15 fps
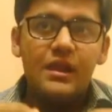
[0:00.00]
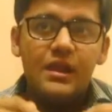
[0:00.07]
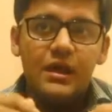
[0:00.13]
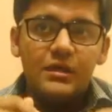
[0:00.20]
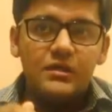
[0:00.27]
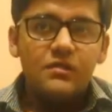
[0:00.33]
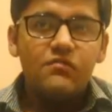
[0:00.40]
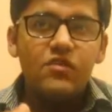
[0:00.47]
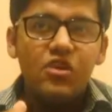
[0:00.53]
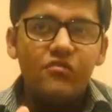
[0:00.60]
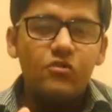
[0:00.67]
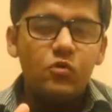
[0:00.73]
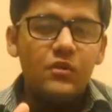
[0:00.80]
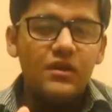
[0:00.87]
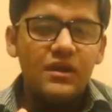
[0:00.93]
And other
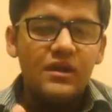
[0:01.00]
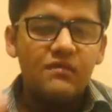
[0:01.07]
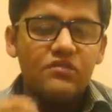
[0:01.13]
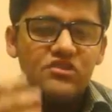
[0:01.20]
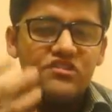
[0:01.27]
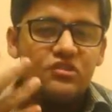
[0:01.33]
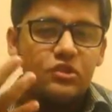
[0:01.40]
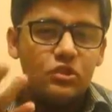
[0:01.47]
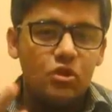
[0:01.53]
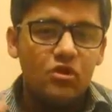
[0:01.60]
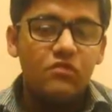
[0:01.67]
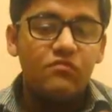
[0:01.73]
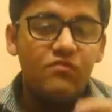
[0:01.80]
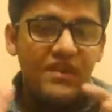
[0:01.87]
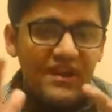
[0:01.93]
way of doing it, which is
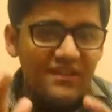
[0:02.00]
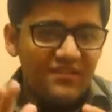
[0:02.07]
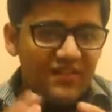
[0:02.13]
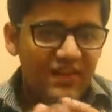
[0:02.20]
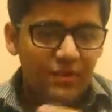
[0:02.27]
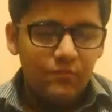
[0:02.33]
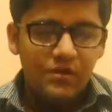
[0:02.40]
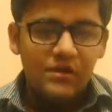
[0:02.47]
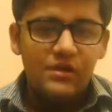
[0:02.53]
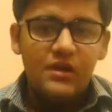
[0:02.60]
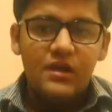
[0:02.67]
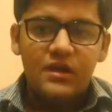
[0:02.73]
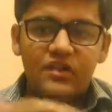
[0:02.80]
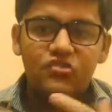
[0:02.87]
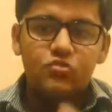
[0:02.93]
not very
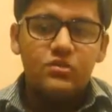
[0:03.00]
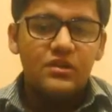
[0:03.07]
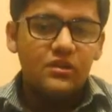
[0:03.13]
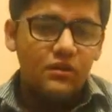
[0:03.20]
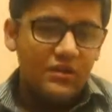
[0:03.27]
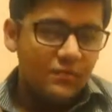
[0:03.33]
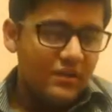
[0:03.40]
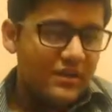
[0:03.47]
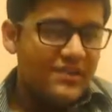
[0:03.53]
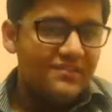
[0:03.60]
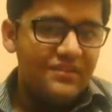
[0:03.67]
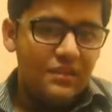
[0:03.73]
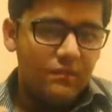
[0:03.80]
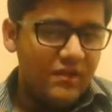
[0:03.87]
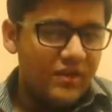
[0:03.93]
desirable, is to
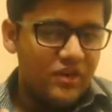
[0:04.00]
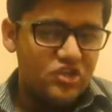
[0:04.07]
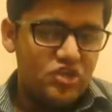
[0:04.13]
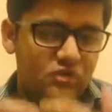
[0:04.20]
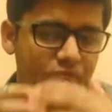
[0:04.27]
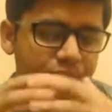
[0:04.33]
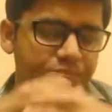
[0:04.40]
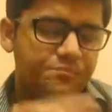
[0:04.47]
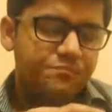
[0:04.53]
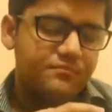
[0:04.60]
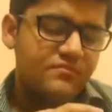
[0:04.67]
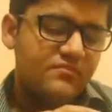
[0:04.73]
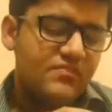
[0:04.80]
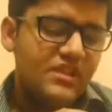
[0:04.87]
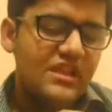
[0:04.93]
increase immigration.
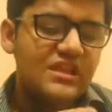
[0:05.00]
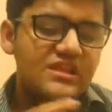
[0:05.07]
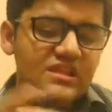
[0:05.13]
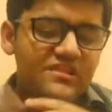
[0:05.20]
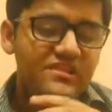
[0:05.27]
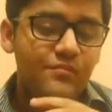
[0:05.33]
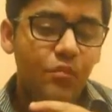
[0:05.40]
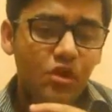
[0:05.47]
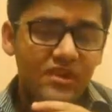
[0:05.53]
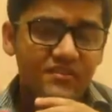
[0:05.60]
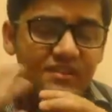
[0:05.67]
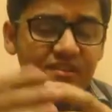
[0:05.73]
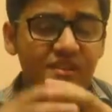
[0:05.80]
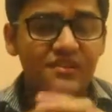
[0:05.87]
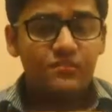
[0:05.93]
This This is a
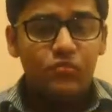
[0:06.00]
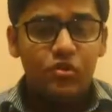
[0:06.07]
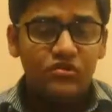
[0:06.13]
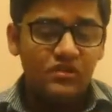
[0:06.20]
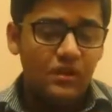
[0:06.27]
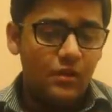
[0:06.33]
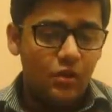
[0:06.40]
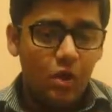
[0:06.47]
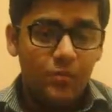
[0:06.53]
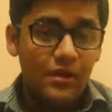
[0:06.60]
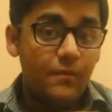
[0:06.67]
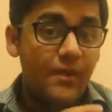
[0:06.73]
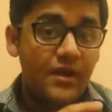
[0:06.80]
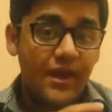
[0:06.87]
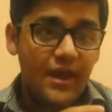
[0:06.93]
policy that was
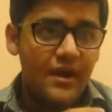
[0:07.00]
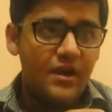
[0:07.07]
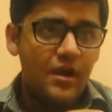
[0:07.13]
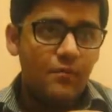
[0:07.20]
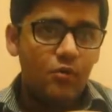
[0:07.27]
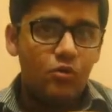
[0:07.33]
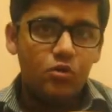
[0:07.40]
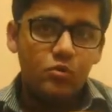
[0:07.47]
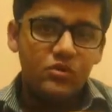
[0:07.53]
adopted by Canada